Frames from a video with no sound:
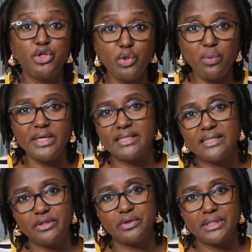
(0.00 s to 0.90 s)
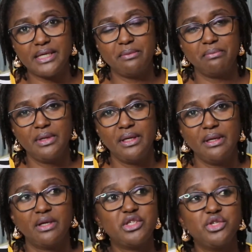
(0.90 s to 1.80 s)
You wasted your time
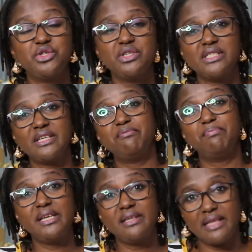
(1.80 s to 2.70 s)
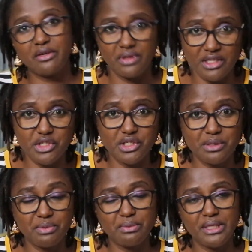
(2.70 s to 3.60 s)
because you shouldn't have been in that
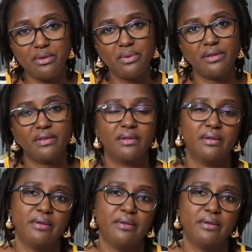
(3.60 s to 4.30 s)
relationship to begin with.